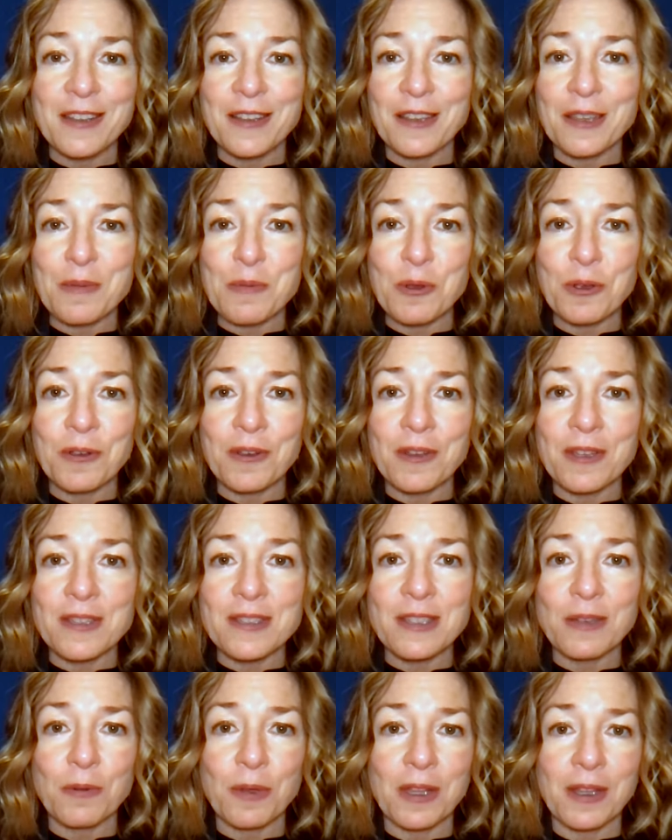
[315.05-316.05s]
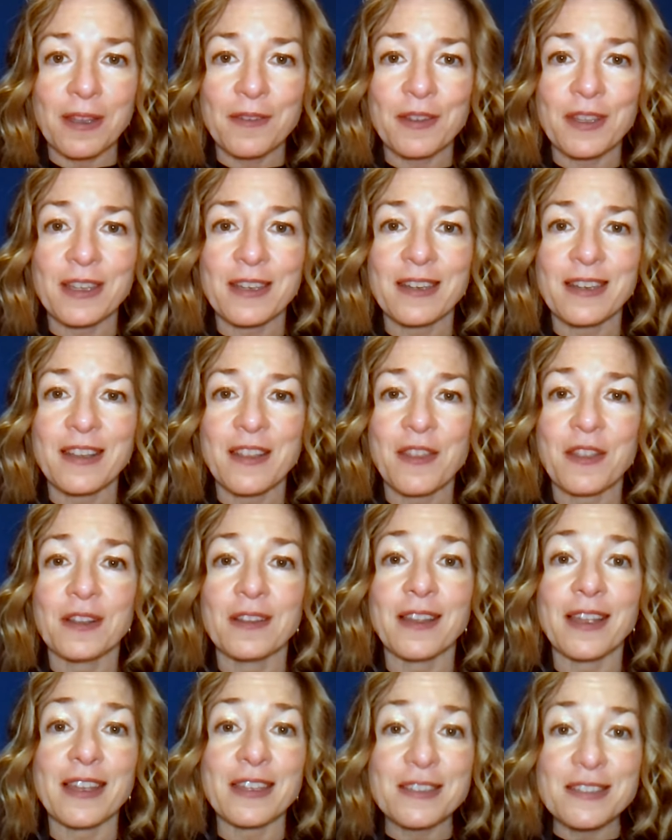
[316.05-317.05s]
the communities that we live in,
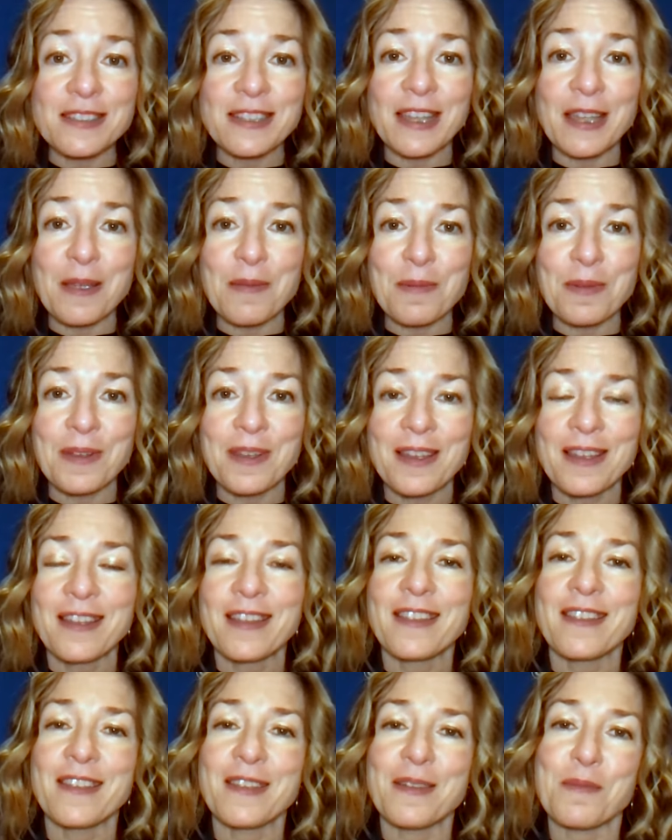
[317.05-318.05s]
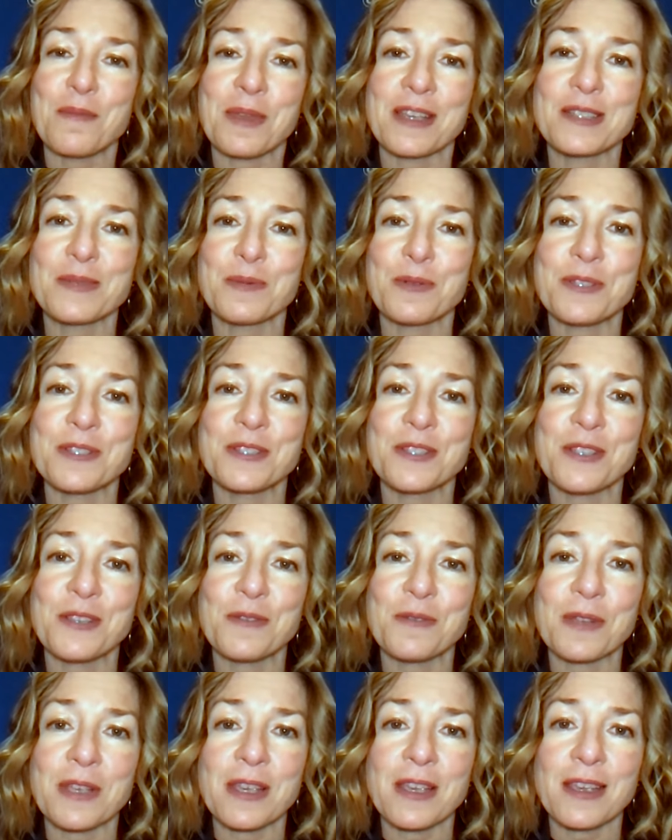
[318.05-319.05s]
the landscape that makes
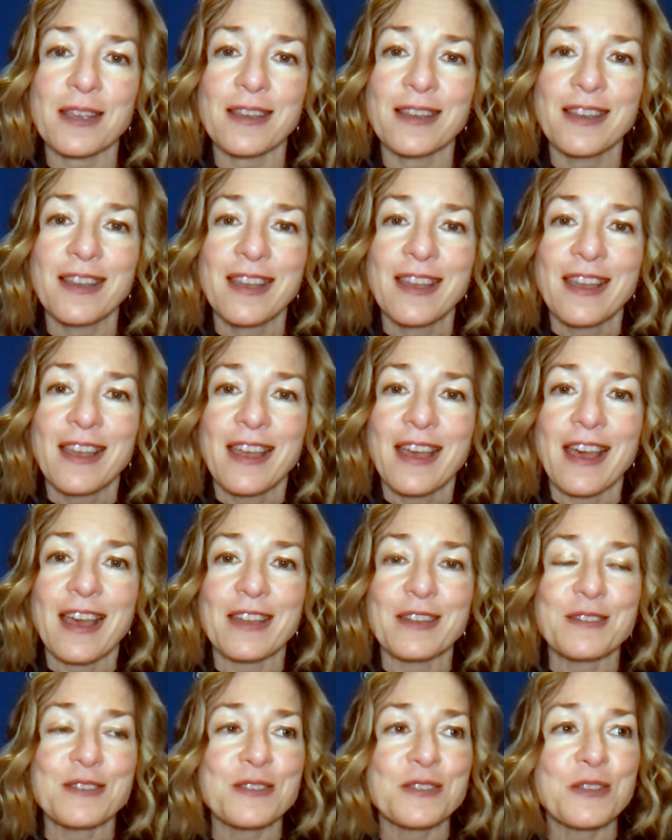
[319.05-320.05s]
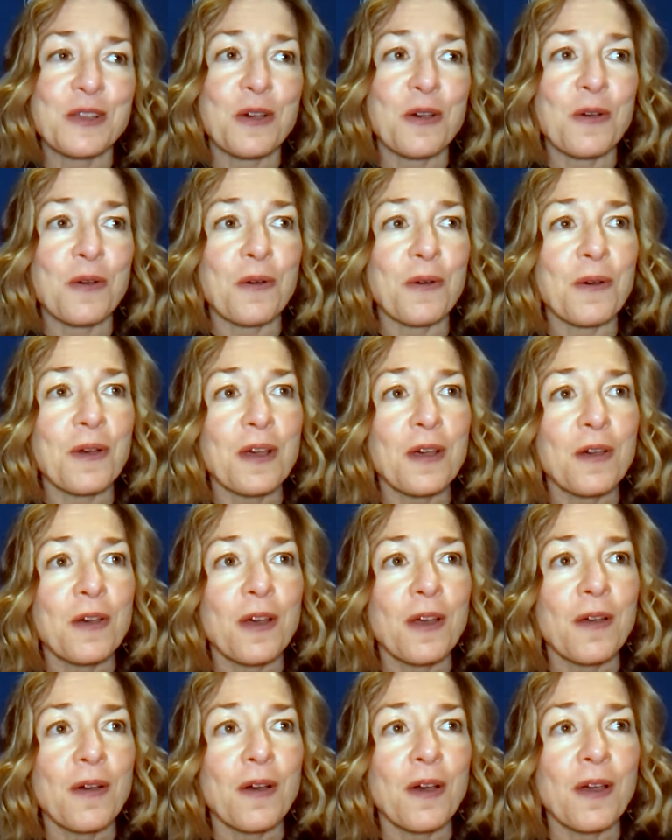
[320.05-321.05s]
Boise unique. And so
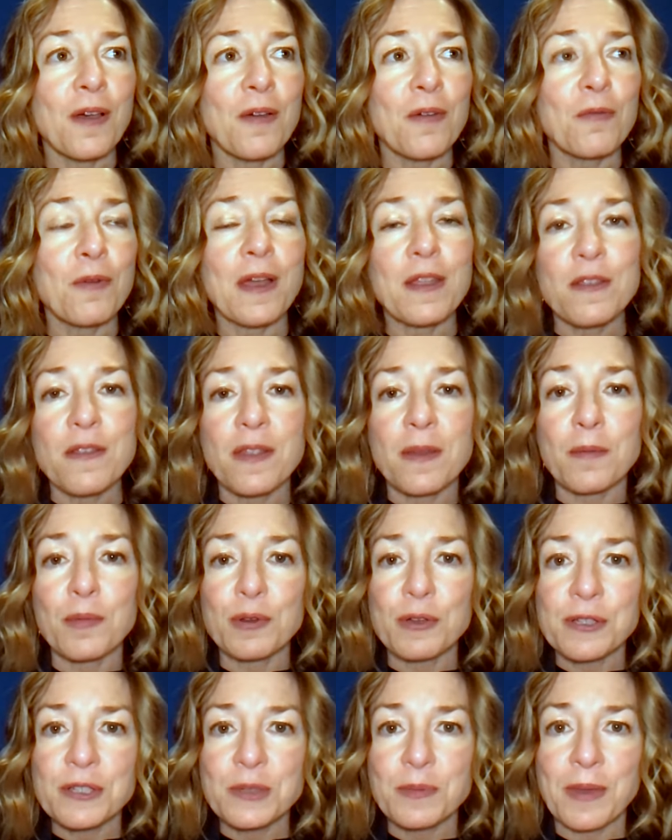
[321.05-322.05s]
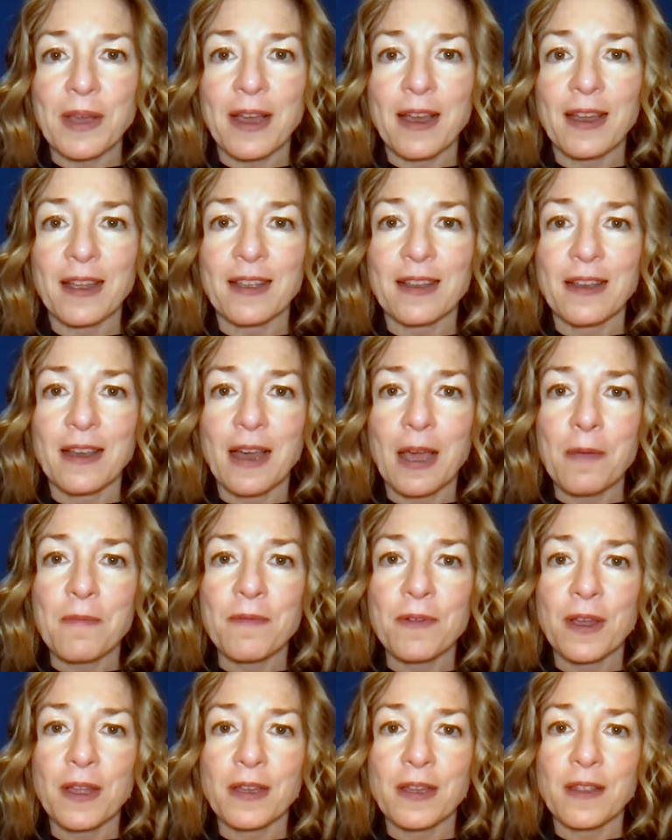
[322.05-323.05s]
rather than pushback,
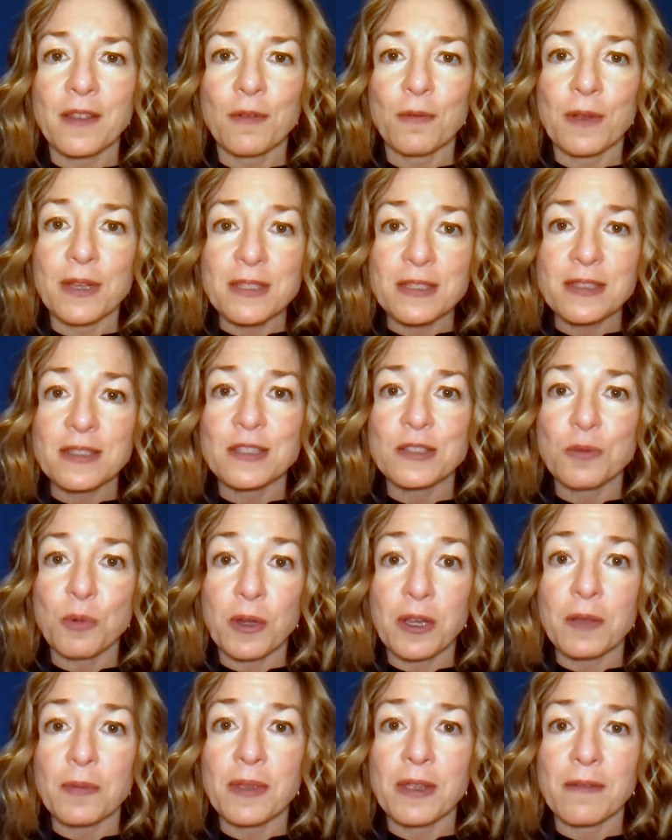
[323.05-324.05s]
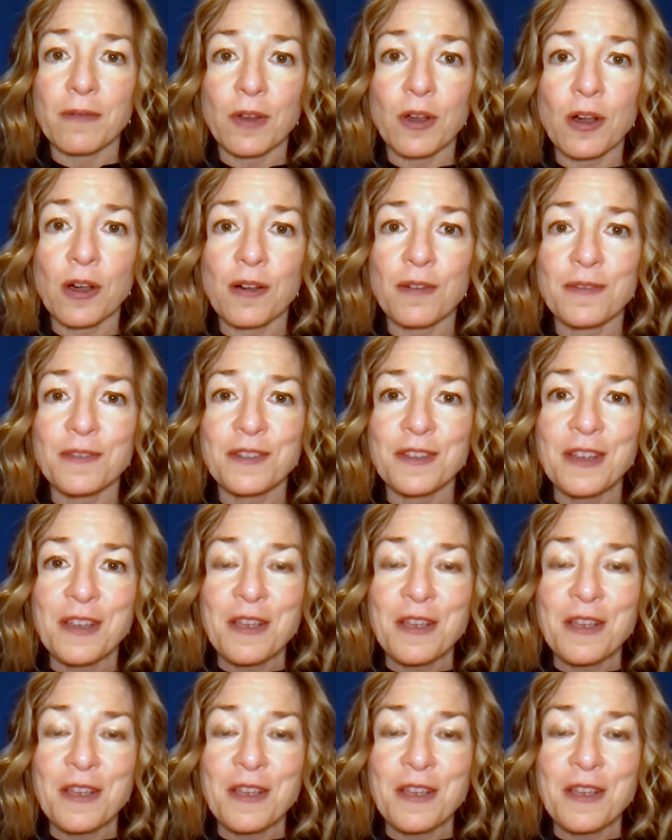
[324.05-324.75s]
I'm finding that residents want to be involved.